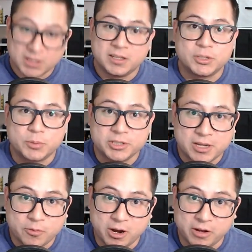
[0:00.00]
let's watch
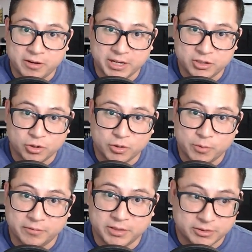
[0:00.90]
that while I enjoy
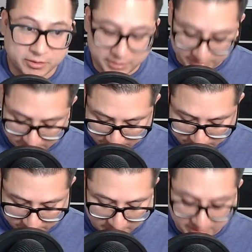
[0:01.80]
one of these cookies.
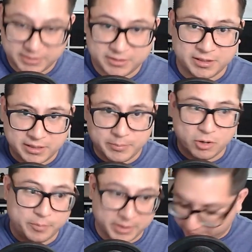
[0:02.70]
But let's let me
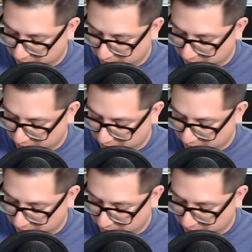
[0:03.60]
open it